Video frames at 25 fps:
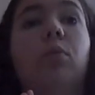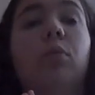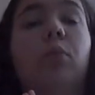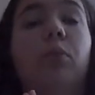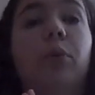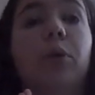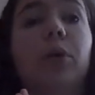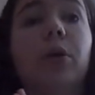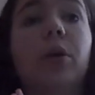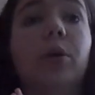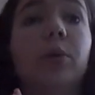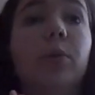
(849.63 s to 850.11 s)

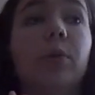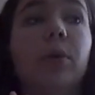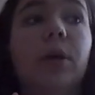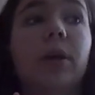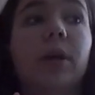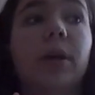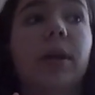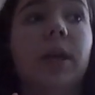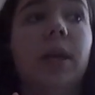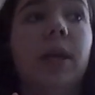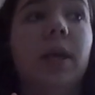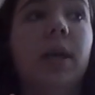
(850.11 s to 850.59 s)
really,
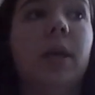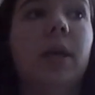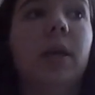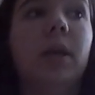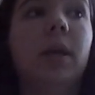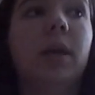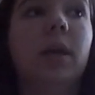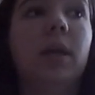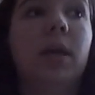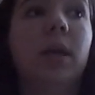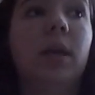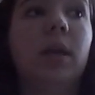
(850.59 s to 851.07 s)
really,
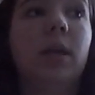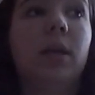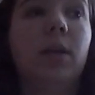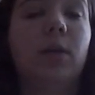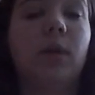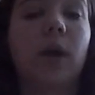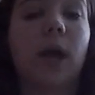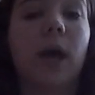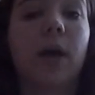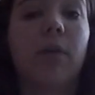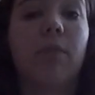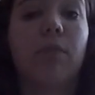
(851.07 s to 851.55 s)

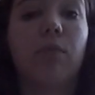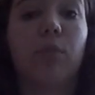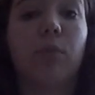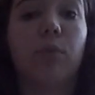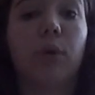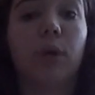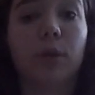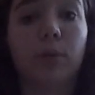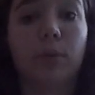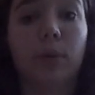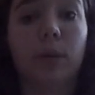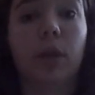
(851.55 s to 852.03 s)
have a
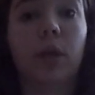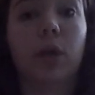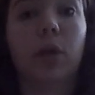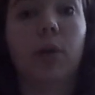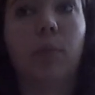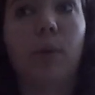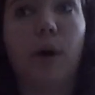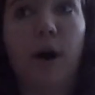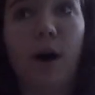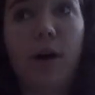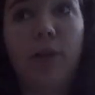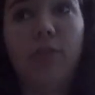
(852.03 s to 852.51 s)
really, really good
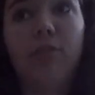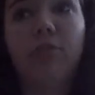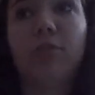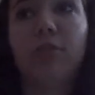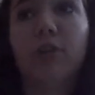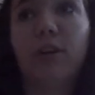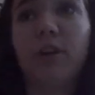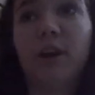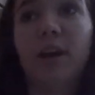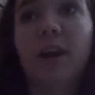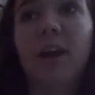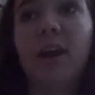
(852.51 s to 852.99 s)

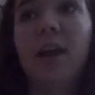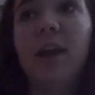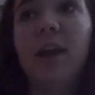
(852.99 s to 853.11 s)
posture